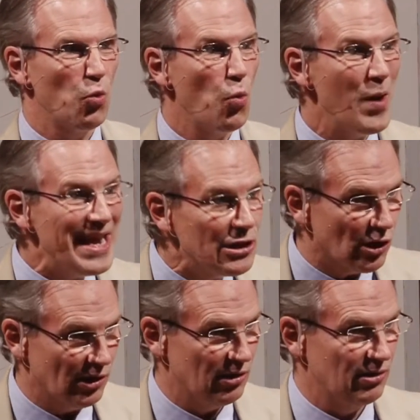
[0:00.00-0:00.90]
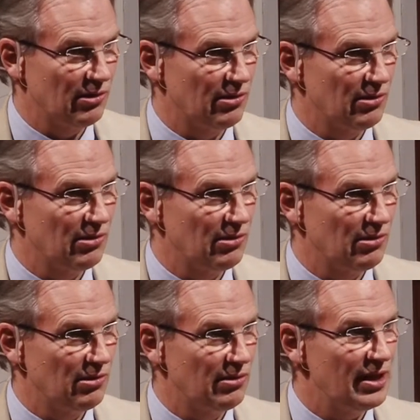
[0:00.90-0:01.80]
weaker
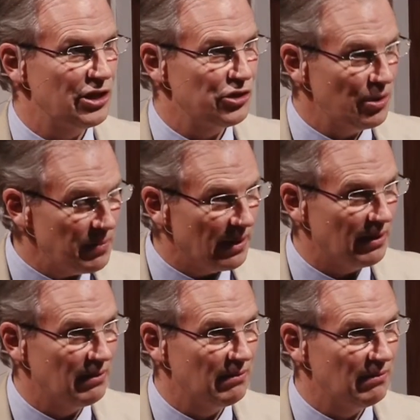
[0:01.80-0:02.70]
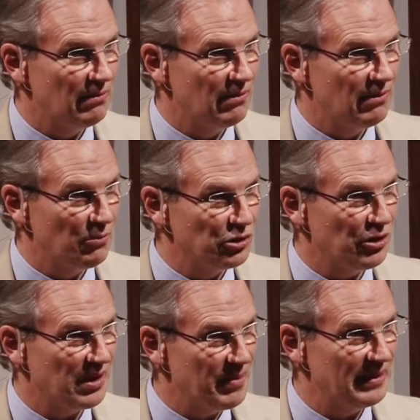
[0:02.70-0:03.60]
than it should be. We'll
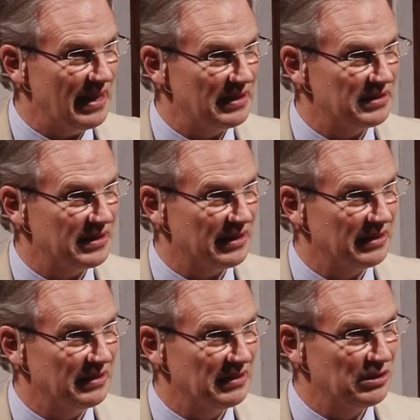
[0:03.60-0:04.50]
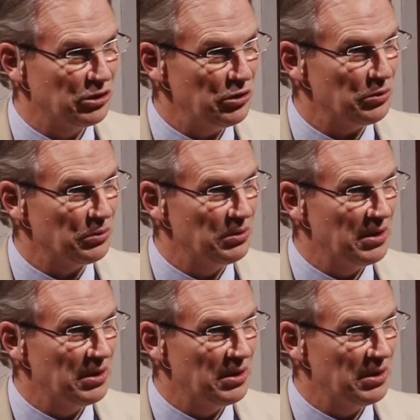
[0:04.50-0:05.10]
talk about that in a second. too.